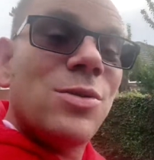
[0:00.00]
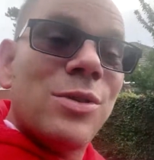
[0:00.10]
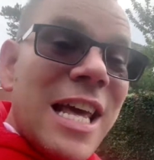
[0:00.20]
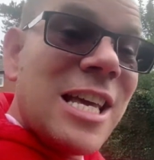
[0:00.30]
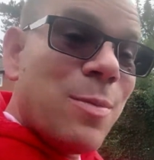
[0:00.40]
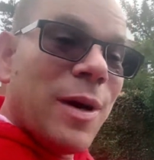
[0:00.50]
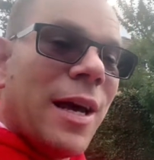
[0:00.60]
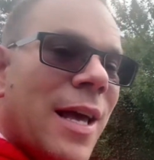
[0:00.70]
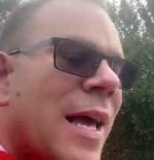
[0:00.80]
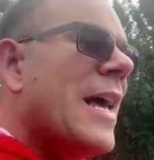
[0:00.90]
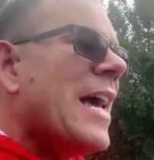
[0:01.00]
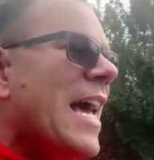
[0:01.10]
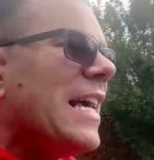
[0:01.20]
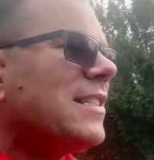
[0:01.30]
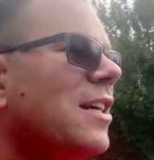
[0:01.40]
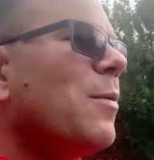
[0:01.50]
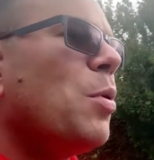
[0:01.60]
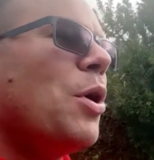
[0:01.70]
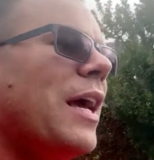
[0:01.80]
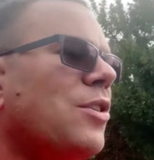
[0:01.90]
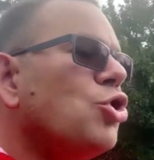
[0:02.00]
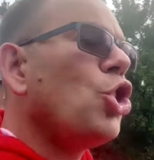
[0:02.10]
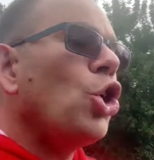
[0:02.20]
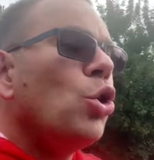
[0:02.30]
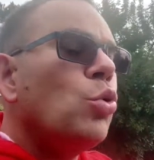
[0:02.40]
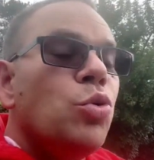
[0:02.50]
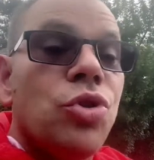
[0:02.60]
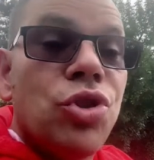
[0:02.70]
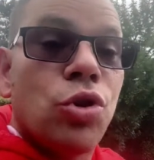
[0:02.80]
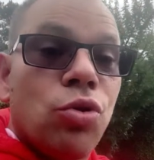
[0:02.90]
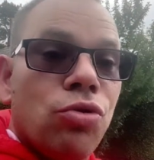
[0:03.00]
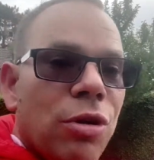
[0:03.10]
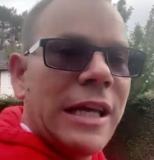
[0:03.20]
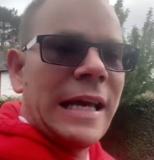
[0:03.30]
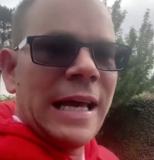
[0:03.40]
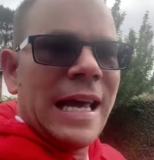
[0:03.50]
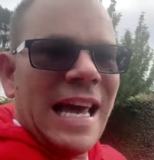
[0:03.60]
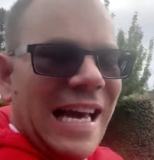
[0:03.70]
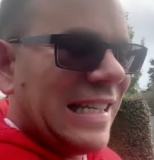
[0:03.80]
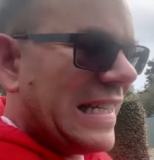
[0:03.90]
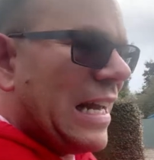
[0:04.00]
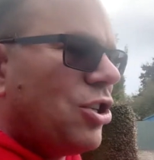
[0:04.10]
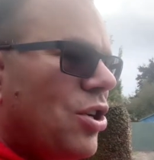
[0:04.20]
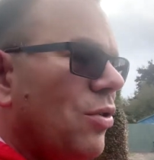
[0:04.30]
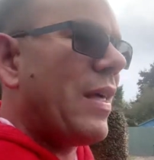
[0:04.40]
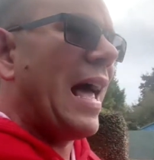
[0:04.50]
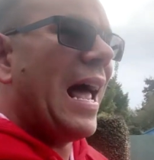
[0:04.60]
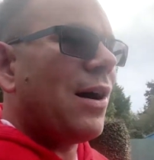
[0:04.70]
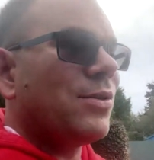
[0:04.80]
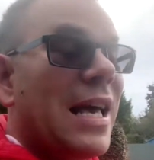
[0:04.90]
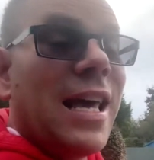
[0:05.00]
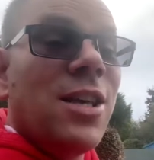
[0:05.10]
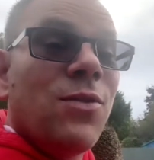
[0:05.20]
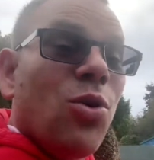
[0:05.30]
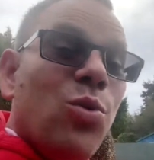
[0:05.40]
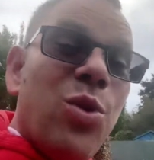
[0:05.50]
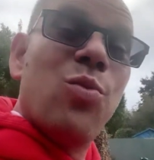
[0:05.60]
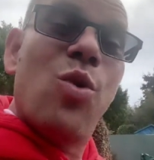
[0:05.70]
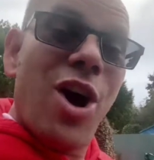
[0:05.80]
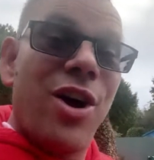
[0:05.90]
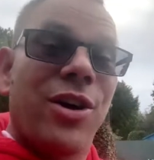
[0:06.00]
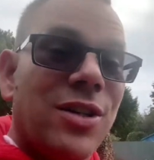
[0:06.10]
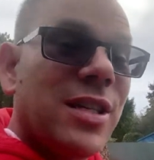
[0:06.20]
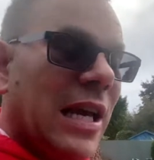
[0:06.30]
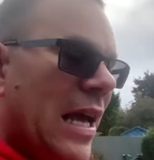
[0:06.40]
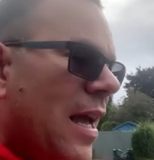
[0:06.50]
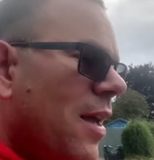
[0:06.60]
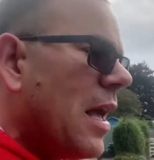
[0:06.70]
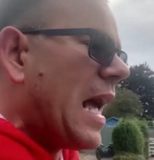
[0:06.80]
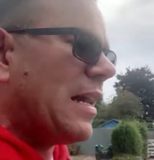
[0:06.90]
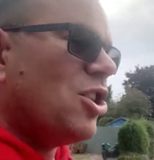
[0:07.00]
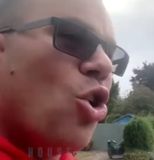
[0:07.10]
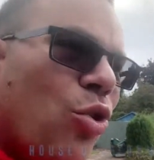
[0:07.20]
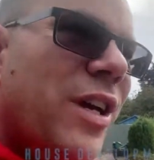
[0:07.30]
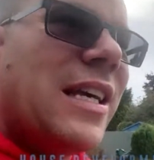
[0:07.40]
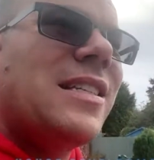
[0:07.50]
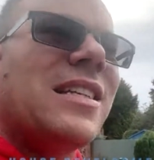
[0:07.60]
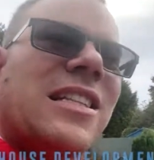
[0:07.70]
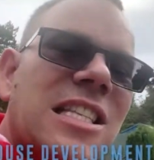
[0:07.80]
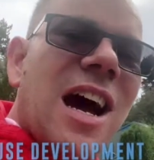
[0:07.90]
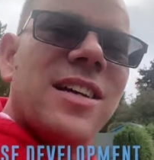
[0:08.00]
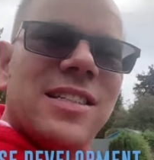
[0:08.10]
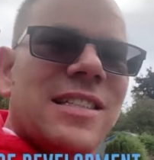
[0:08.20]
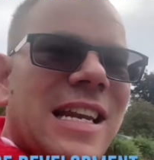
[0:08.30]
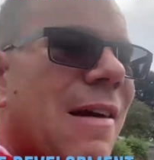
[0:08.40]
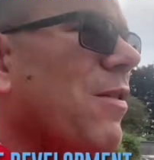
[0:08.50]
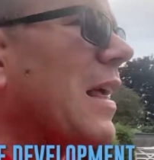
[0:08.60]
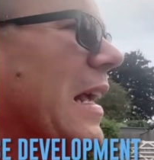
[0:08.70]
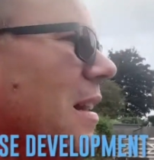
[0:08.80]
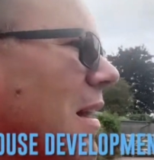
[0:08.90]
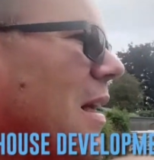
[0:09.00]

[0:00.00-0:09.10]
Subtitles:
door neighbour is going to put a 2-storey extension on their house. You've got all the works and noise and dust and everything, and